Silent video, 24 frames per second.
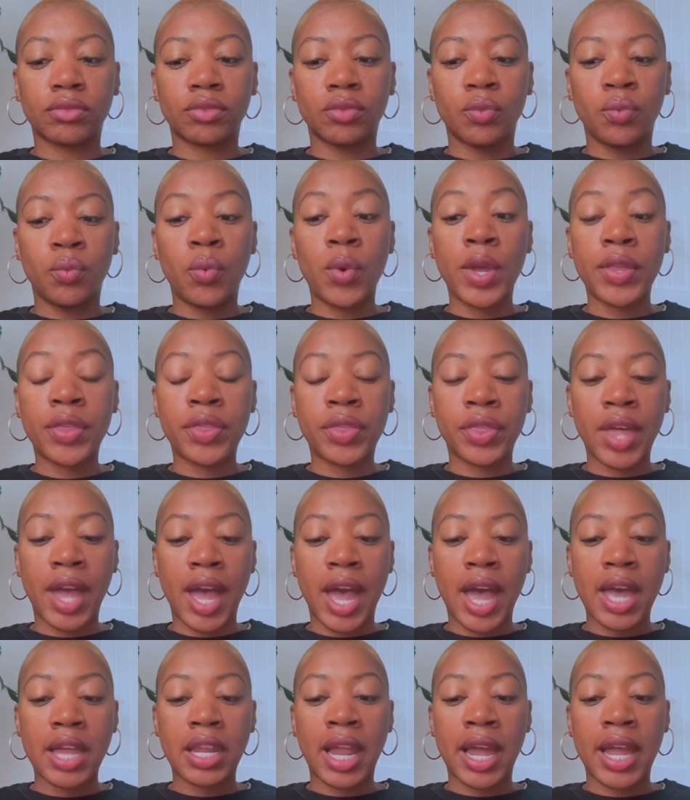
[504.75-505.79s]
with
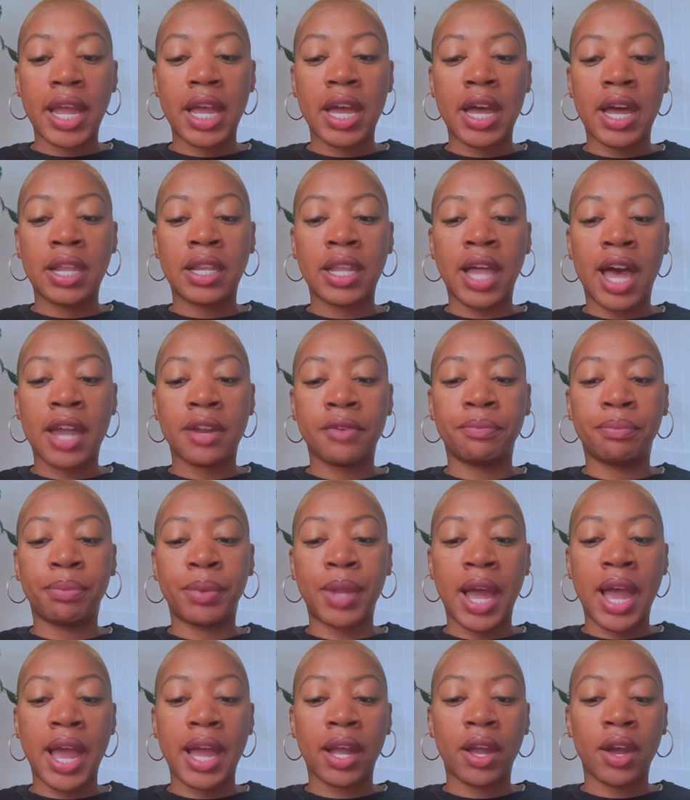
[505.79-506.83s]
that, like a lot of
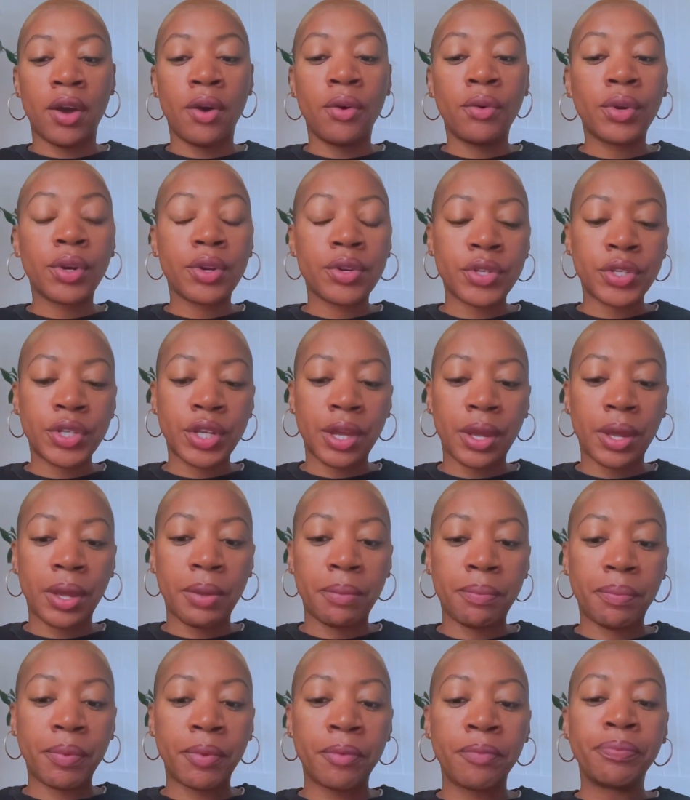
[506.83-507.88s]
Black
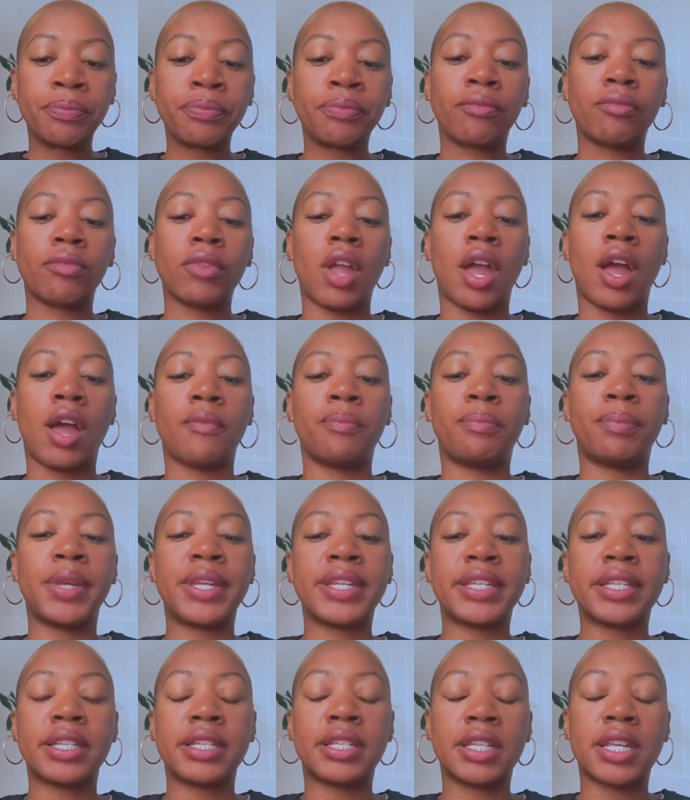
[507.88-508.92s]
ownership, uh,
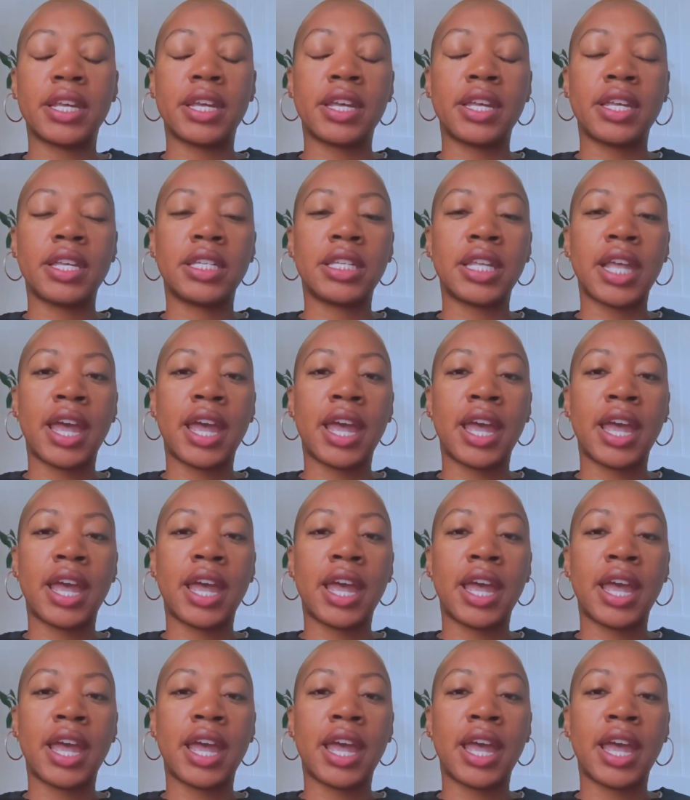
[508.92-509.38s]
businesses,